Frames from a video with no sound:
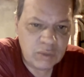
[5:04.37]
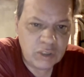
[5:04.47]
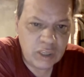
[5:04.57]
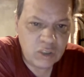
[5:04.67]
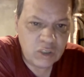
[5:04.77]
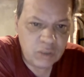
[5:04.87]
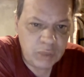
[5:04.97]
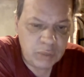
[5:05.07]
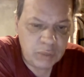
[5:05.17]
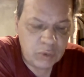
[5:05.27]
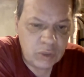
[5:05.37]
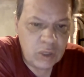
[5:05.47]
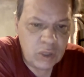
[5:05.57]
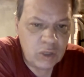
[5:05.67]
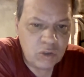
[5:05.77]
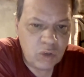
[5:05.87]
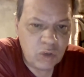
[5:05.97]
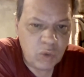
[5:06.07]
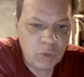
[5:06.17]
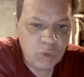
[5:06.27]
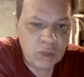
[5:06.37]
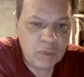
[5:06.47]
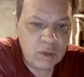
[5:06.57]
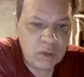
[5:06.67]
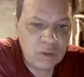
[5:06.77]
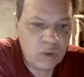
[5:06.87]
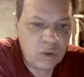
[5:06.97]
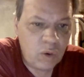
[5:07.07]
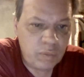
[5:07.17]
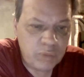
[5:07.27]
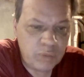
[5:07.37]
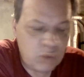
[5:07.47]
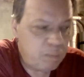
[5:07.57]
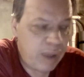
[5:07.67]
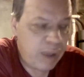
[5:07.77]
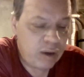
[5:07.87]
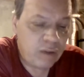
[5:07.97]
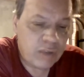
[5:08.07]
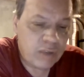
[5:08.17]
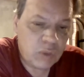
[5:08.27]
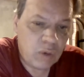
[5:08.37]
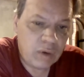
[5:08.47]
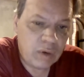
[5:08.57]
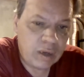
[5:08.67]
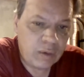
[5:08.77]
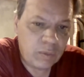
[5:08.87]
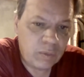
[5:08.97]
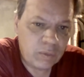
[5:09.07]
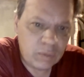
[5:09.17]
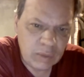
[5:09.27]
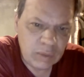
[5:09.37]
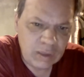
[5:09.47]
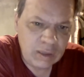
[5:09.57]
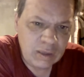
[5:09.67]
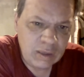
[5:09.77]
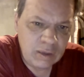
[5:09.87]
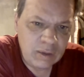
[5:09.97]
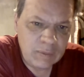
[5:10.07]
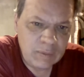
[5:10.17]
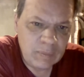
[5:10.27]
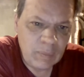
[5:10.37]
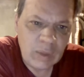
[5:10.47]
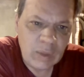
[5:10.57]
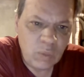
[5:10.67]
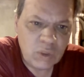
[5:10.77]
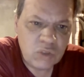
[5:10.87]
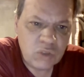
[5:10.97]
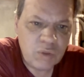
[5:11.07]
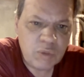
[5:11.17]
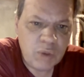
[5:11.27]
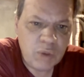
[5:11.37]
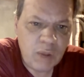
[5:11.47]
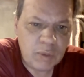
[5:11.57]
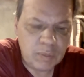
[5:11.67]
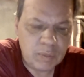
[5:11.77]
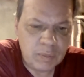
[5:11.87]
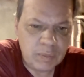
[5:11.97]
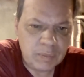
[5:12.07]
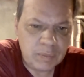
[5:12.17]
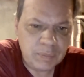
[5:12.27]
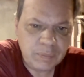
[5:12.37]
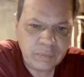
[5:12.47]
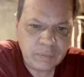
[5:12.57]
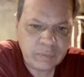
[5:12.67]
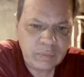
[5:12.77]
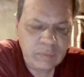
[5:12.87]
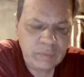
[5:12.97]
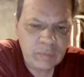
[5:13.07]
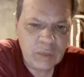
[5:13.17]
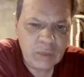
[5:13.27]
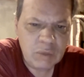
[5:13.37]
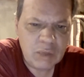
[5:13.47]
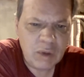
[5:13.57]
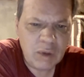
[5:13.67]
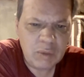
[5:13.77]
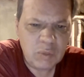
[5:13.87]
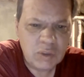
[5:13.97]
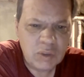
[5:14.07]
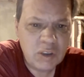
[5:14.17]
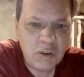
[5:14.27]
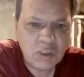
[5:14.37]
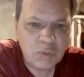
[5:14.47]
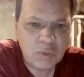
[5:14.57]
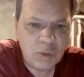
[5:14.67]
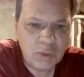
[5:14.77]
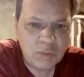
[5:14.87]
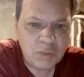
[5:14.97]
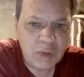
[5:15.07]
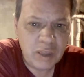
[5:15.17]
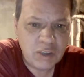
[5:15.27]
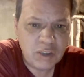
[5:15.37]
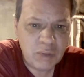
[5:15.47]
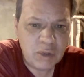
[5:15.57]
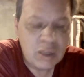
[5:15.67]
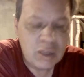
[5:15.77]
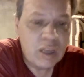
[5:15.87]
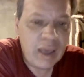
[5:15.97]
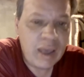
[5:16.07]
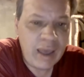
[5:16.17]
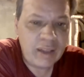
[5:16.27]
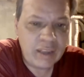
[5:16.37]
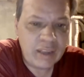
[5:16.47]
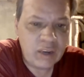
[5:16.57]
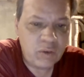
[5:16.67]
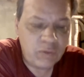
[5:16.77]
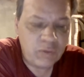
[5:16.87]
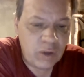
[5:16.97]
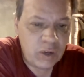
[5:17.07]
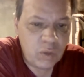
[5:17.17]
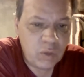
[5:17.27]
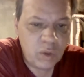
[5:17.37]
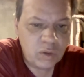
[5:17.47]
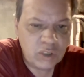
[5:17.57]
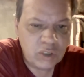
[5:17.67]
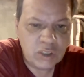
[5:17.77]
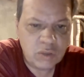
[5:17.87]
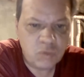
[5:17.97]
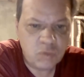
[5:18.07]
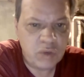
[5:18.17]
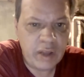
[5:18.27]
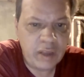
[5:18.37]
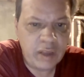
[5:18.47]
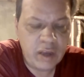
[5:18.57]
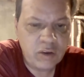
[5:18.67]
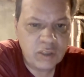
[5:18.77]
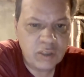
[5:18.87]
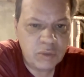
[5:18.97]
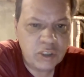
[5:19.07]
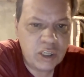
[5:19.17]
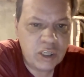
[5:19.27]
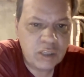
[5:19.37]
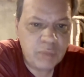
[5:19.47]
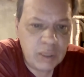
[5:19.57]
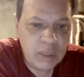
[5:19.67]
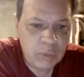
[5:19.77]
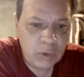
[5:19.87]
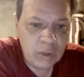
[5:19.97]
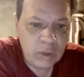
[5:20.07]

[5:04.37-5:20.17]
checks to the people, so we wouldn't have been so bad off as we are right now. Really? What's Trump's problem? I mean, come on, I mean, what's Congress's problem? This is money that's already been allocated to a fund. Well, just reallocate it to stimulus checks to the people,